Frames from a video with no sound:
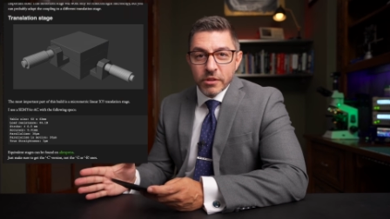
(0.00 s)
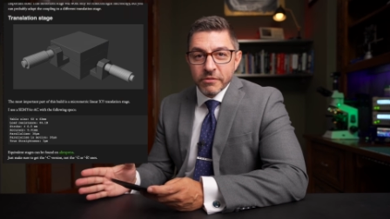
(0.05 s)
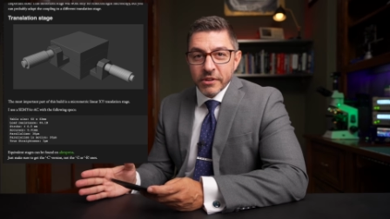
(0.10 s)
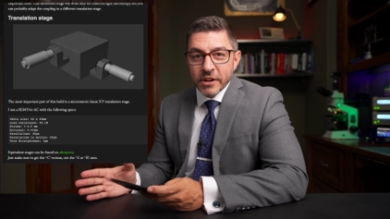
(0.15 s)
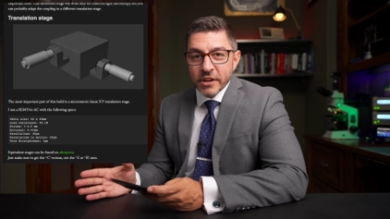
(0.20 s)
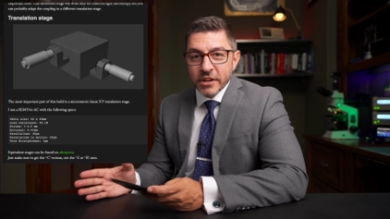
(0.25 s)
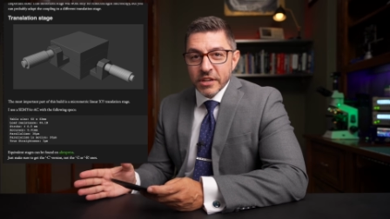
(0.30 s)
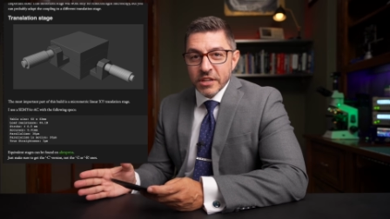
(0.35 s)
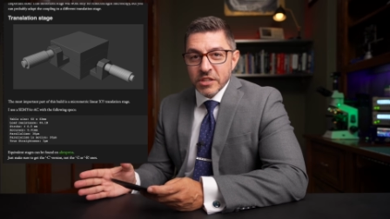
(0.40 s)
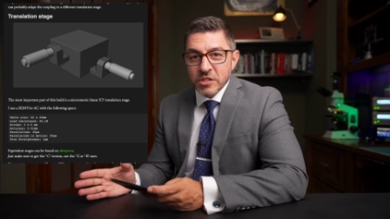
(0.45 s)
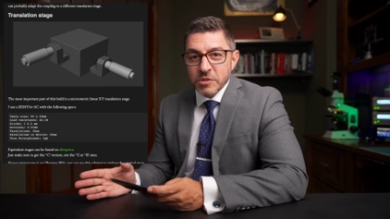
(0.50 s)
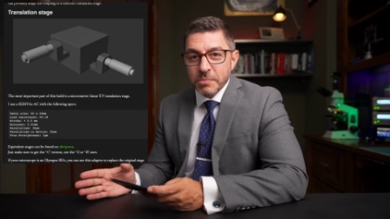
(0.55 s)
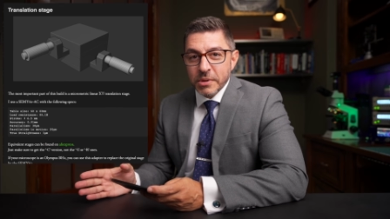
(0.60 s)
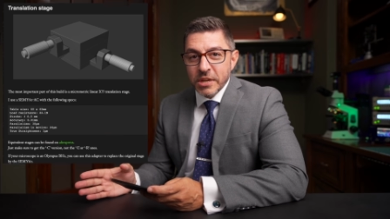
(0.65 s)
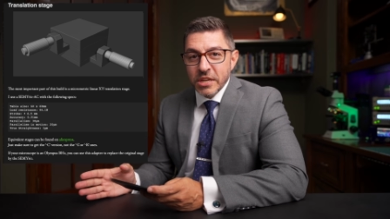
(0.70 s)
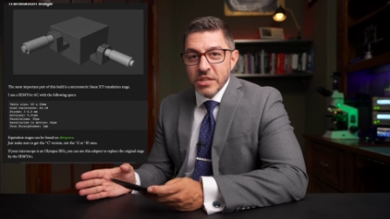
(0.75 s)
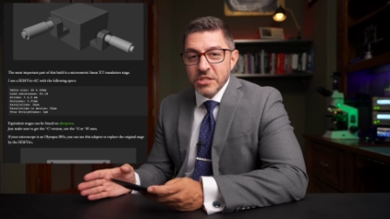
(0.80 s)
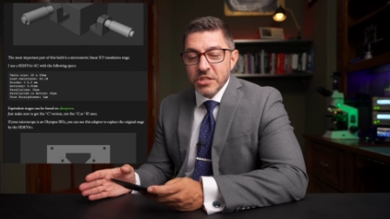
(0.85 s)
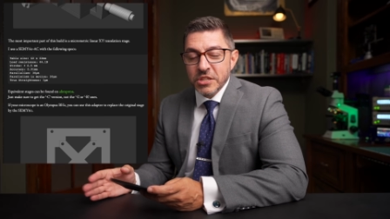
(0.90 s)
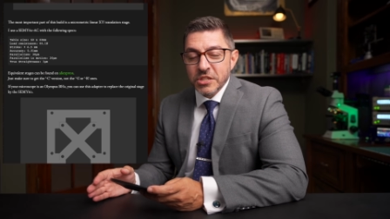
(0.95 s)
various
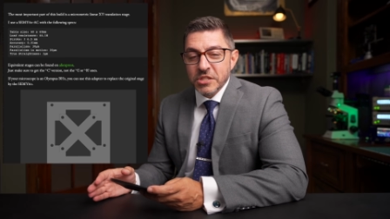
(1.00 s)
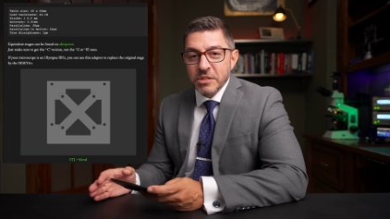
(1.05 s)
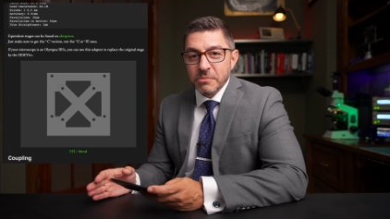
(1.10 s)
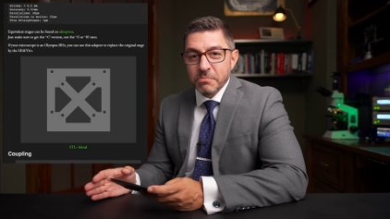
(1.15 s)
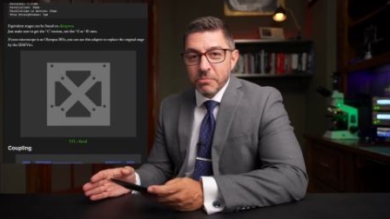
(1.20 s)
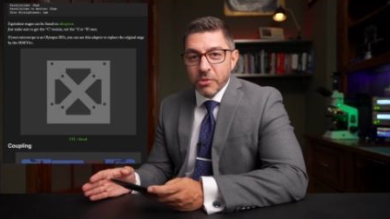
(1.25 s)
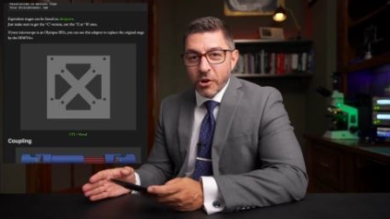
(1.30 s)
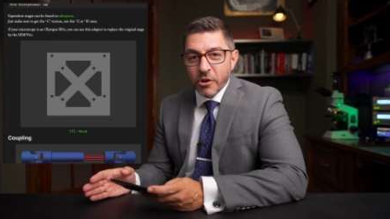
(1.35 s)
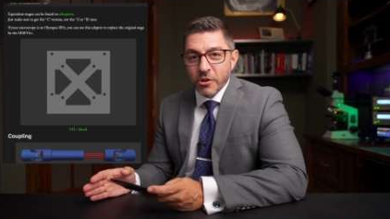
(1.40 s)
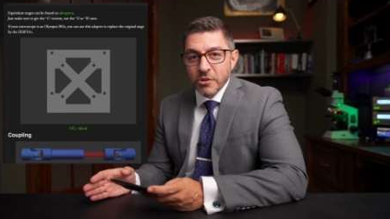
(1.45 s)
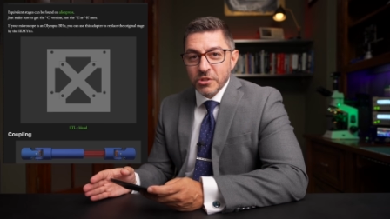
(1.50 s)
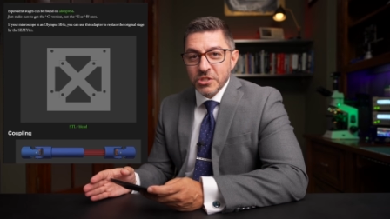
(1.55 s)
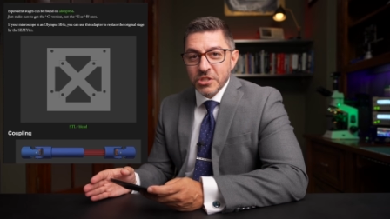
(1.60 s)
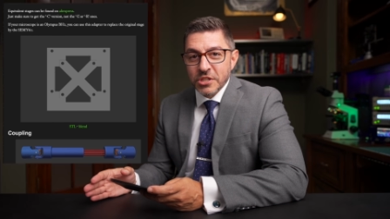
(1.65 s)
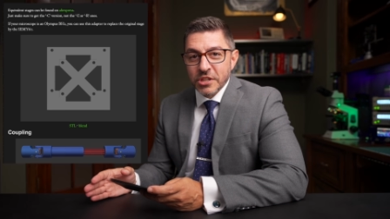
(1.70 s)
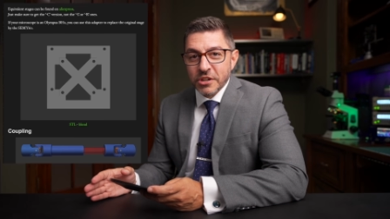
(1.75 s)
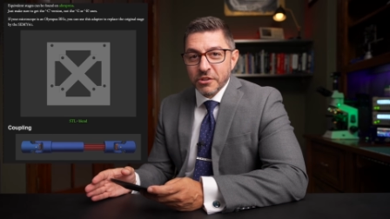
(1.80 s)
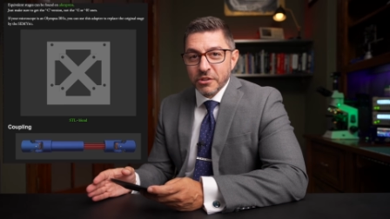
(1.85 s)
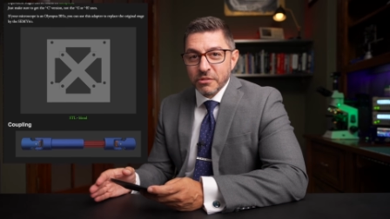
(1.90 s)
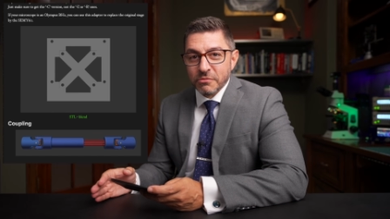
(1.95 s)
pieces and parts
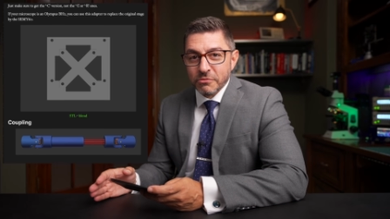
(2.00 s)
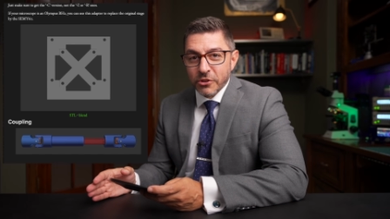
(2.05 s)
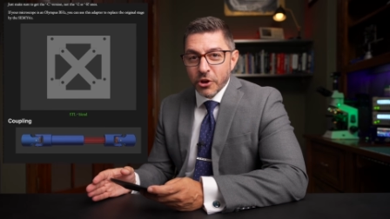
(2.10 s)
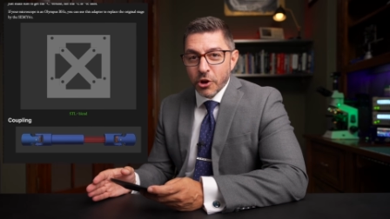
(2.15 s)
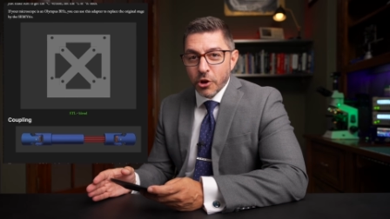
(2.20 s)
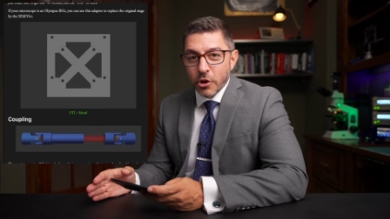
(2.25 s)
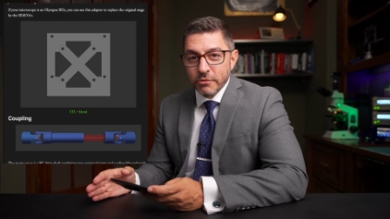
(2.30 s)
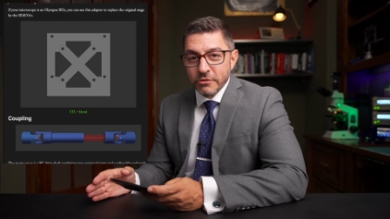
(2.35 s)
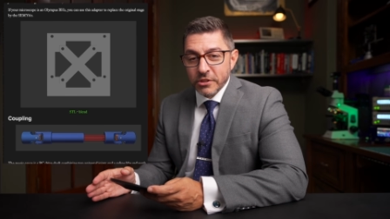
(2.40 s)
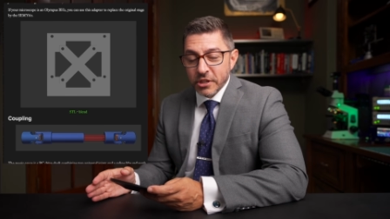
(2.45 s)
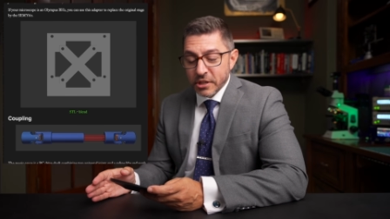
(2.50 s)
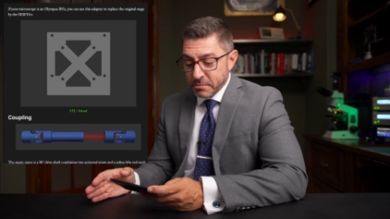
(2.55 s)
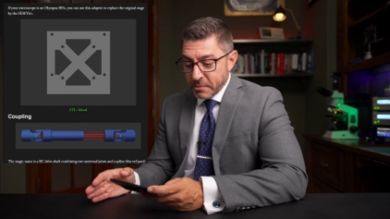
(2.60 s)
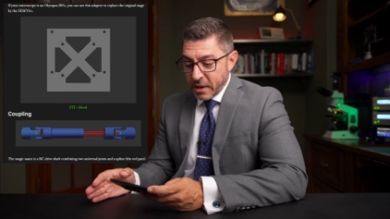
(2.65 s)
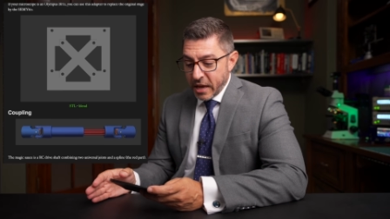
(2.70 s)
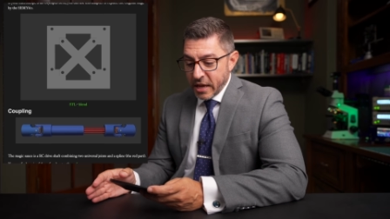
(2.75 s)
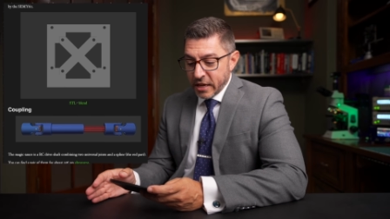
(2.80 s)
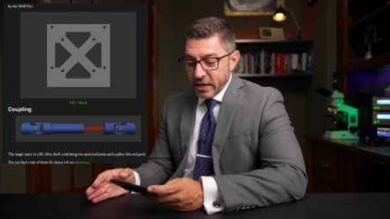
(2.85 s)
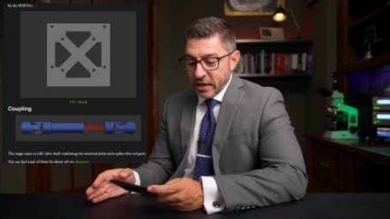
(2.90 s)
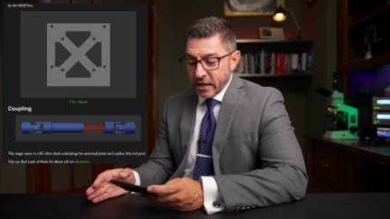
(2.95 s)
that are involved in
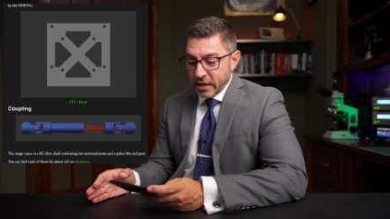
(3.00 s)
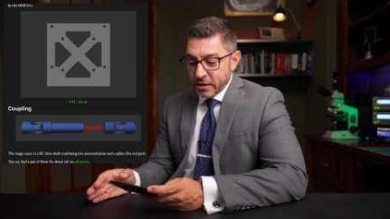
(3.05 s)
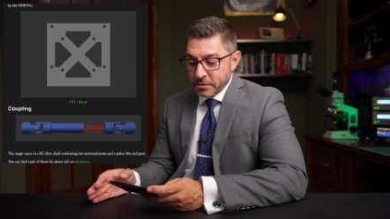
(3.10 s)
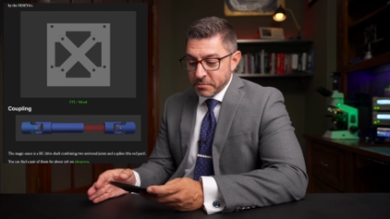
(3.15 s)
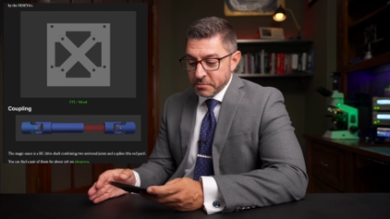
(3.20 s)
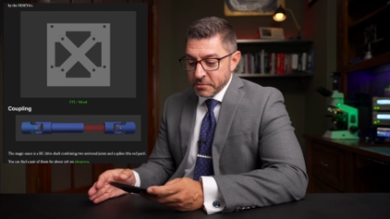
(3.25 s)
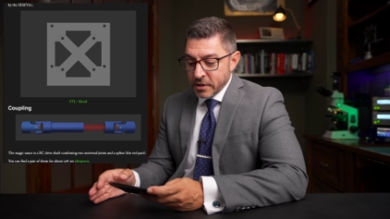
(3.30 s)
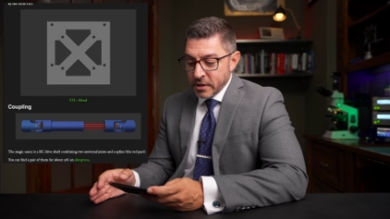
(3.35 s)
making it.